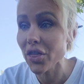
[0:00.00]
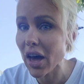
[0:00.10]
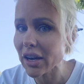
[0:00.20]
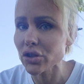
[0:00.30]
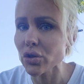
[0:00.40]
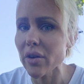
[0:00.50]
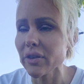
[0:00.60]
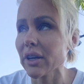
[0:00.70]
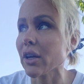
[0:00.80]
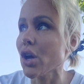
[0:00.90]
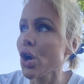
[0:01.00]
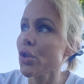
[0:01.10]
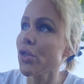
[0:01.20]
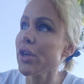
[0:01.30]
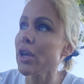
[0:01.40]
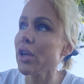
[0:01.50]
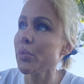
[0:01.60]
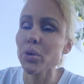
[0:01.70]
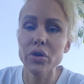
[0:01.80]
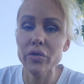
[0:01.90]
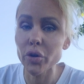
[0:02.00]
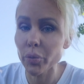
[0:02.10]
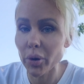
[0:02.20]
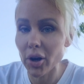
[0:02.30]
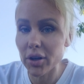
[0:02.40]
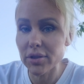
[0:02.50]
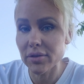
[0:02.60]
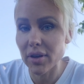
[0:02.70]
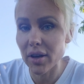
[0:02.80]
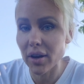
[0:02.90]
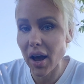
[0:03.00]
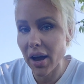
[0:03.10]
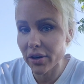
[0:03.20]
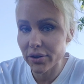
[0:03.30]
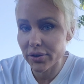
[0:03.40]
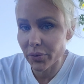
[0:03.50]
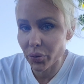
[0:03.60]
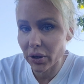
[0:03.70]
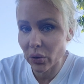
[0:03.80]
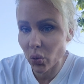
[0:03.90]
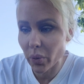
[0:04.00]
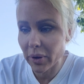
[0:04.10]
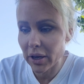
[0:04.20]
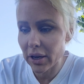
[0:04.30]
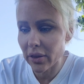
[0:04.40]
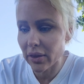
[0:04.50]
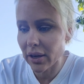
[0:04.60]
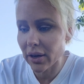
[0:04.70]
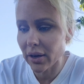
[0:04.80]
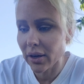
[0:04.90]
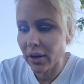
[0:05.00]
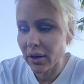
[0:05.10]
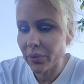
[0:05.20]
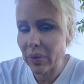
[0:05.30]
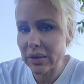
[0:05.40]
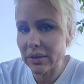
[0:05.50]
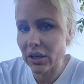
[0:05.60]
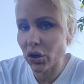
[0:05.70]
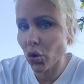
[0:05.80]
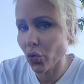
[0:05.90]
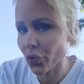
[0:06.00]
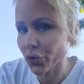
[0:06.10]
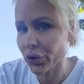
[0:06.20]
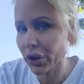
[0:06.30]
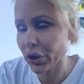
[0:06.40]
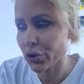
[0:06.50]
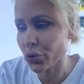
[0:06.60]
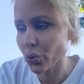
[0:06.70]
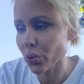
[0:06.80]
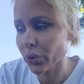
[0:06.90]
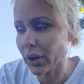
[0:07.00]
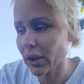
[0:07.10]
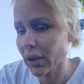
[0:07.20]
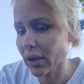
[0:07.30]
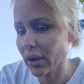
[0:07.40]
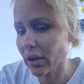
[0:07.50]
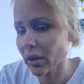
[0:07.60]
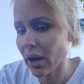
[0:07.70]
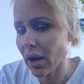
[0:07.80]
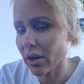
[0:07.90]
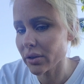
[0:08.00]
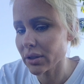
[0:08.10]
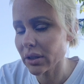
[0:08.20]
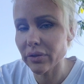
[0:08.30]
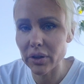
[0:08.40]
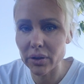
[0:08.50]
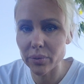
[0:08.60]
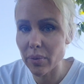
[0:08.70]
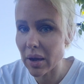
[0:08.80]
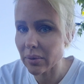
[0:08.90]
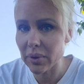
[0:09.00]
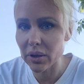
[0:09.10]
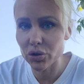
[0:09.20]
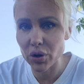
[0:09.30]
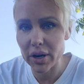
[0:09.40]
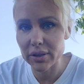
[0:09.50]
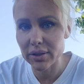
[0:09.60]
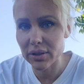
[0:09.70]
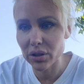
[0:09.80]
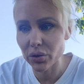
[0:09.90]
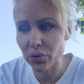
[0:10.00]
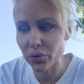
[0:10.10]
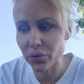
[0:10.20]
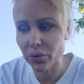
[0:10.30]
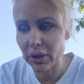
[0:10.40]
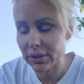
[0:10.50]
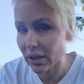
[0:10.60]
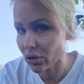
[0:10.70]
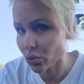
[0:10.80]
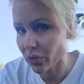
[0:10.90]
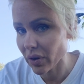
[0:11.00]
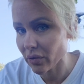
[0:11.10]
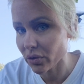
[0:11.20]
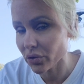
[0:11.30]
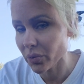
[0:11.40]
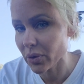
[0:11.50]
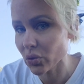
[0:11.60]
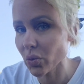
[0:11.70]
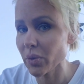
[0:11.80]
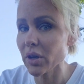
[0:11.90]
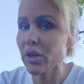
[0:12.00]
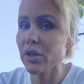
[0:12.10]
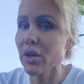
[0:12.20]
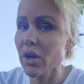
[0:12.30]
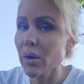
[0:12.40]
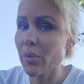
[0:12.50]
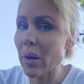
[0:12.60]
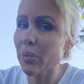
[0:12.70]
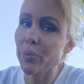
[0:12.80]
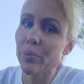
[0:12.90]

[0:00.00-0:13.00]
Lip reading: That is trafficking. The pervert boss that hires a pretty woman and then is like overly controlling and even maybe tries to get sexual favors from this woman by